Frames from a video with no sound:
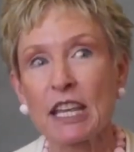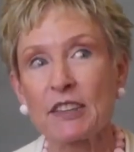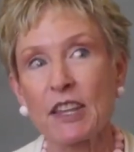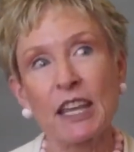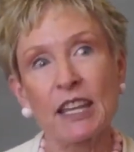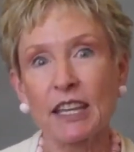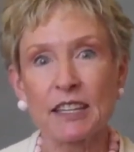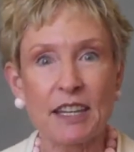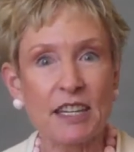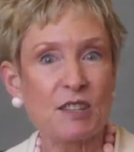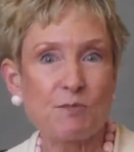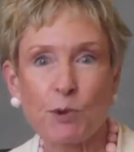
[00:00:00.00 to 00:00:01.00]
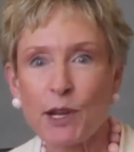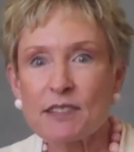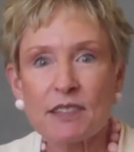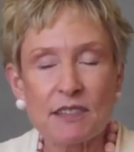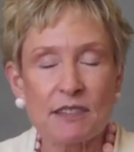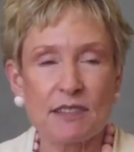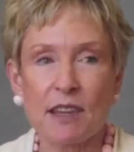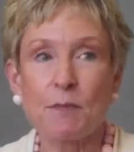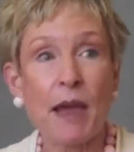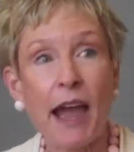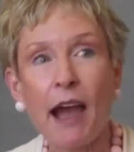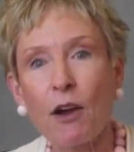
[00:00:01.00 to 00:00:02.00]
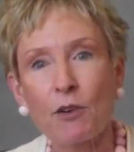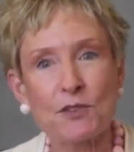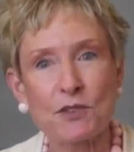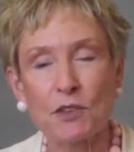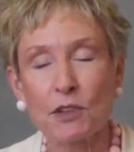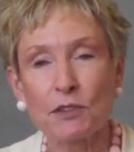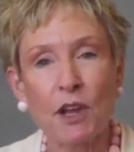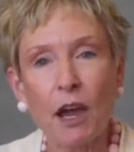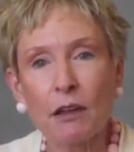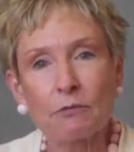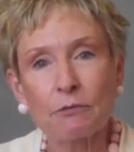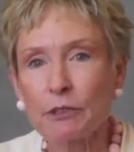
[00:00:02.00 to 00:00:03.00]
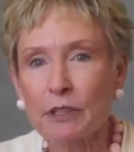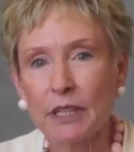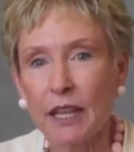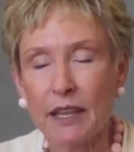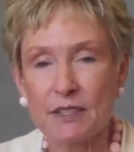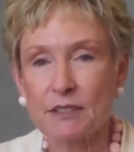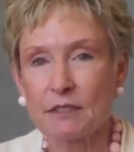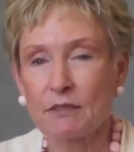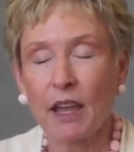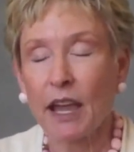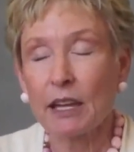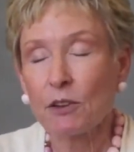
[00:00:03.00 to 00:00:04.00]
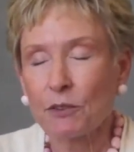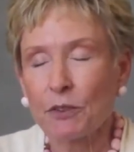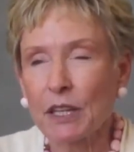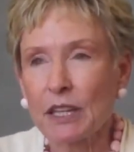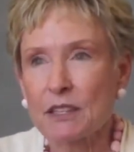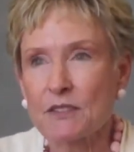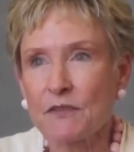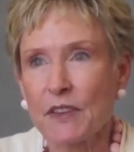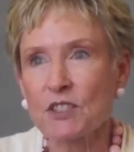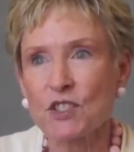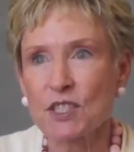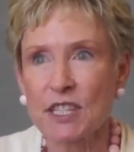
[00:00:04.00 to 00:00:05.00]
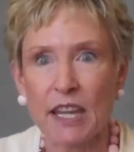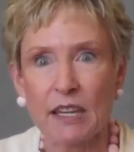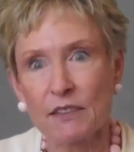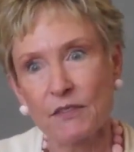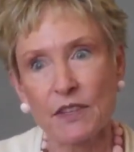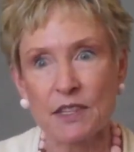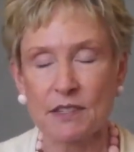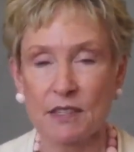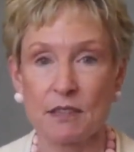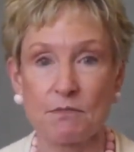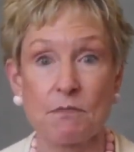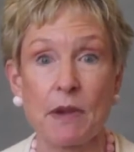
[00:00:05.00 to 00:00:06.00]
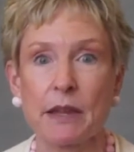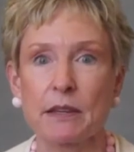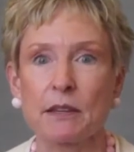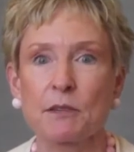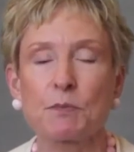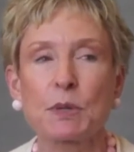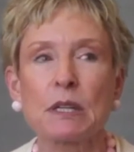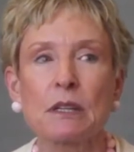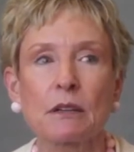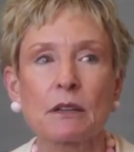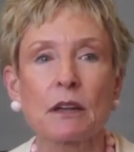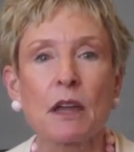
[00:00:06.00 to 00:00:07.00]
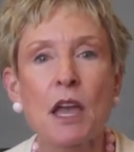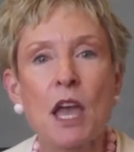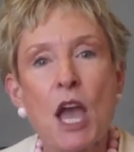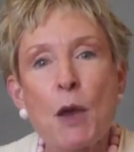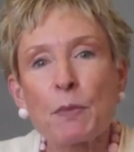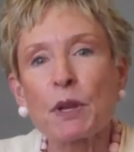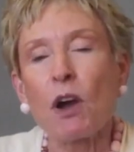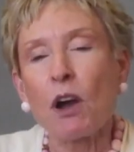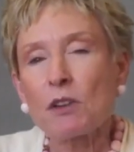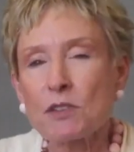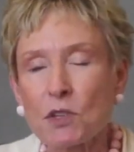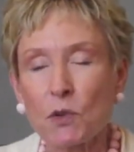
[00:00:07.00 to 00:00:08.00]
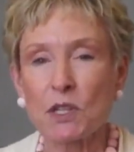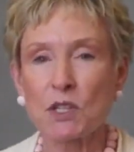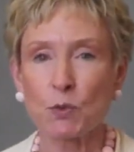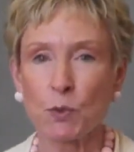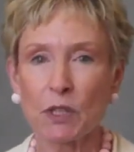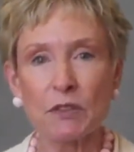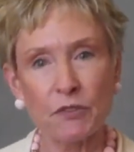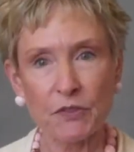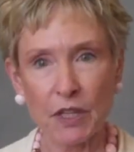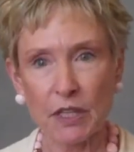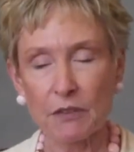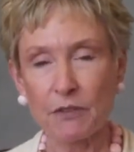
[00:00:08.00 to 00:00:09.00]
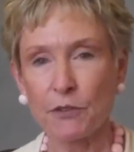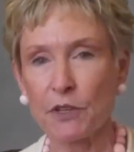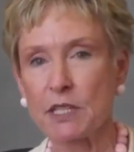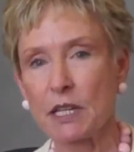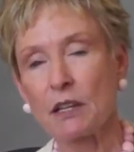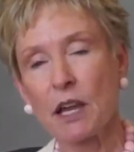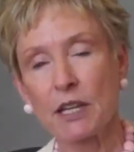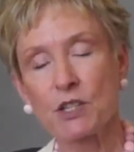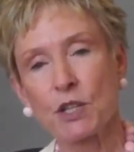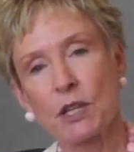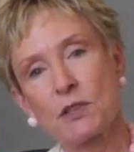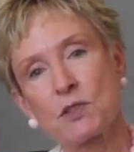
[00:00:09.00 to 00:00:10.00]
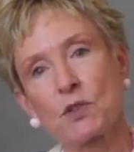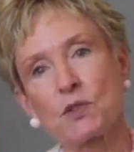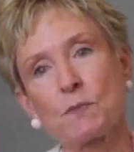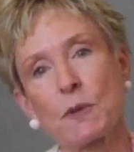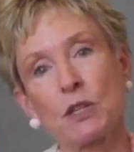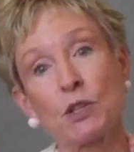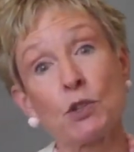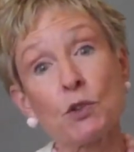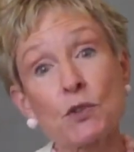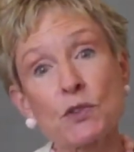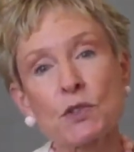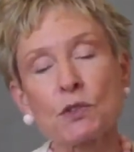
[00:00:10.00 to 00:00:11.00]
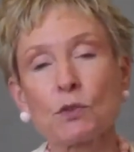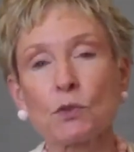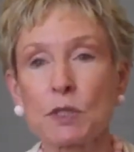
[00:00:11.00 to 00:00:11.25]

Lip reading: They can express it somehow, so they're not really as, I don't think, as vegetative as it might appear. But also, it's really fun for a dental hygienist who's been used to